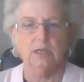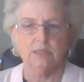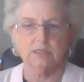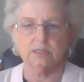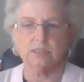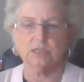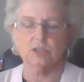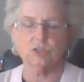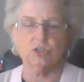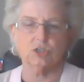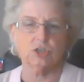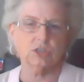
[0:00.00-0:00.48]

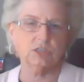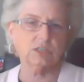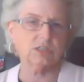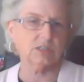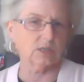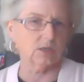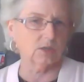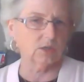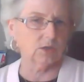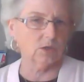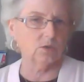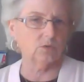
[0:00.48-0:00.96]
Is it
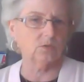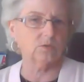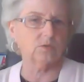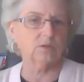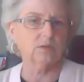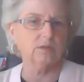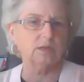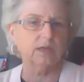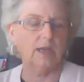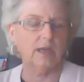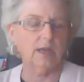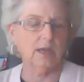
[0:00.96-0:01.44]
just a
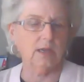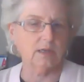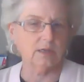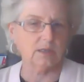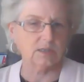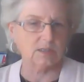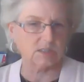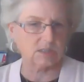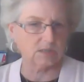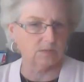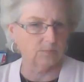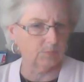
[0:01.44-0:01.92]
local gang?
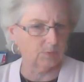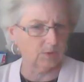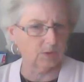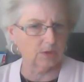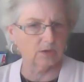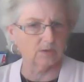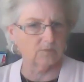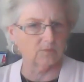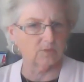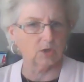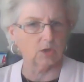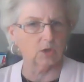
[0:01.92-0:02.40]
Is it
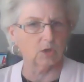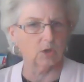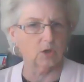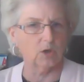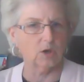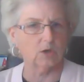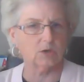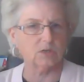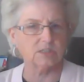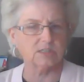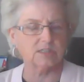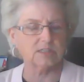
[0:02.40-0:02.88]
part of a
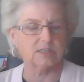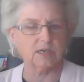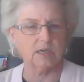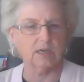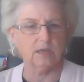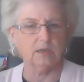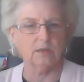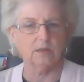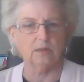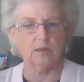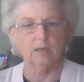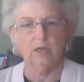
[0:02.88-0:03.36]

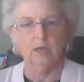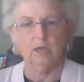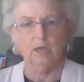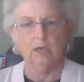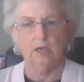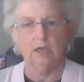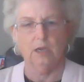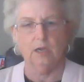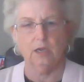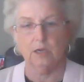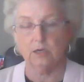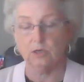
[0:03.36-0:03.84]
large-scale
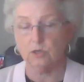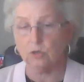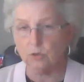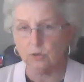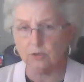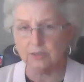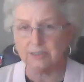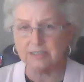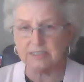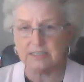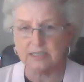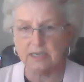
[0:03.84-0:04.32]

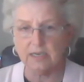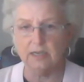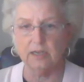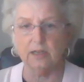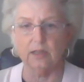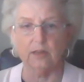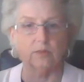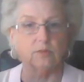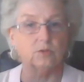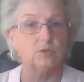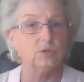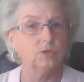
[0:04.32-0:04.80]

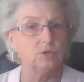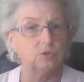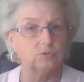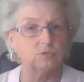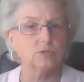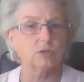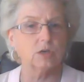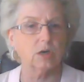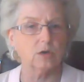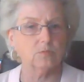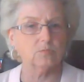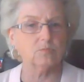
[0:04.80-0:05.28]
cartel? You
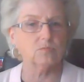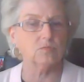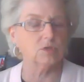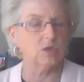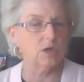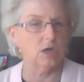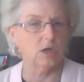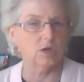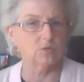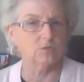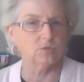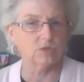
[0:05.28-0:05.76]
don't
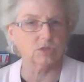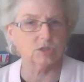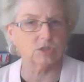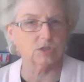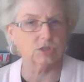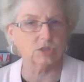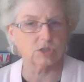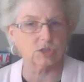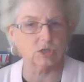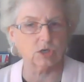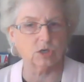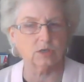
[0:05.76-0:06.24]
know to
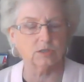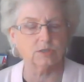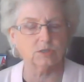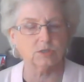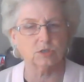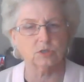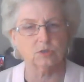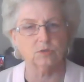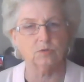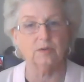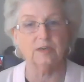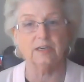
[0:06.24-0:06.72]
start
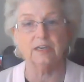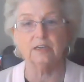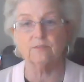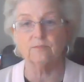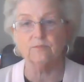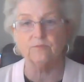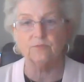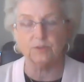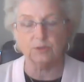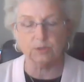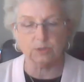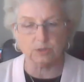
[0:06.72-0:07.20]
to
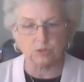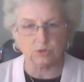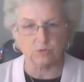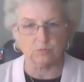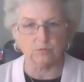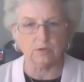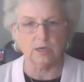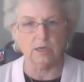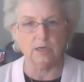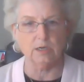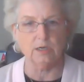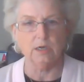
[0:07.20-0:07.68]

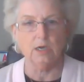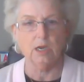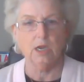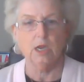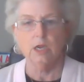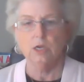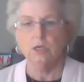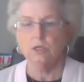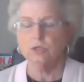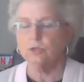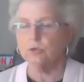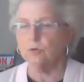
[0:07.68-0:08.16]
infiltrate,
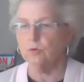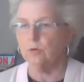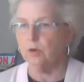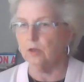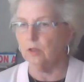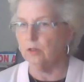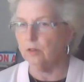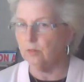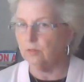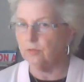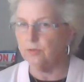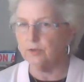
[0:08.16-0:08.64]
do
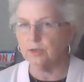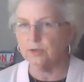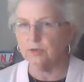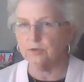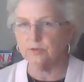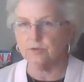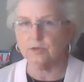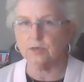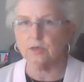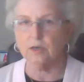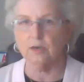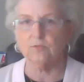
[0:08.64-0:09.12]
all the
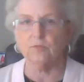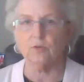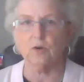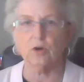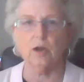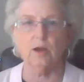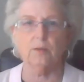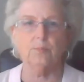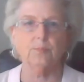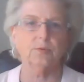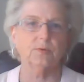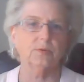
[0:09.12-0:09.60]
undercover
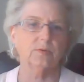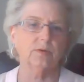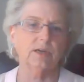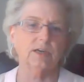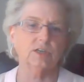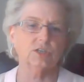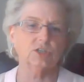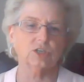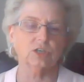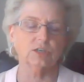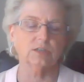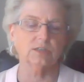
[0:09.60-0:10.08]

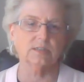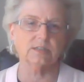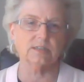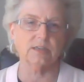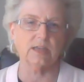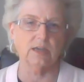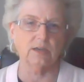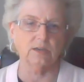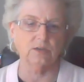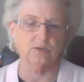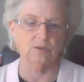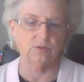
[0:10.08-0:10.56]
operations
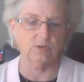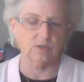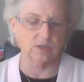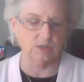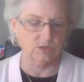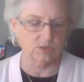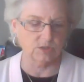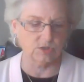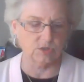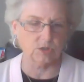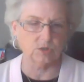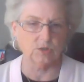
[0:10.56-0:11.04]
that you
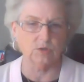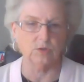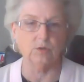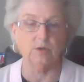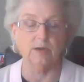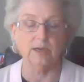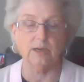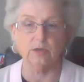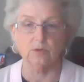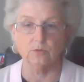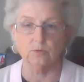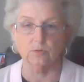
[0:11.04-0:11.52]
can do
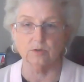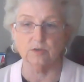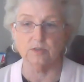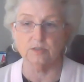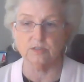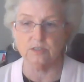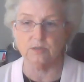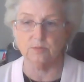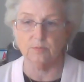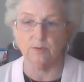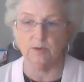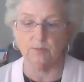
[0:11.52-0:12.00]
in order
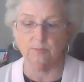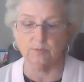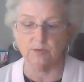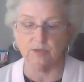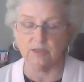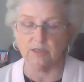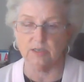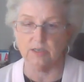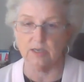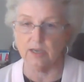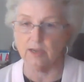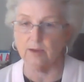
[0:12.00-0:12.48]
to be able
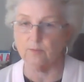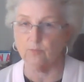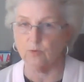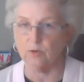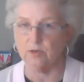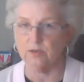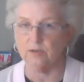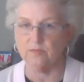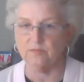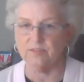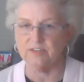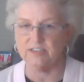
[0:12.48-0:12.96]
to get
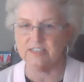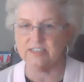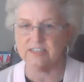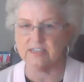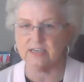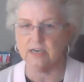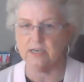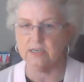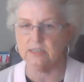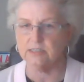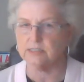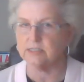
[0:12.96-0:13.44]
one of these
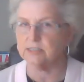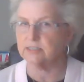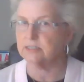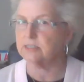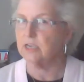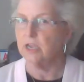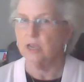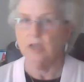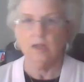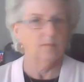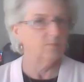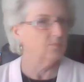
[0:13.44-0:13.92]

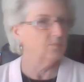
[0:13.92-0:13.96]
cases.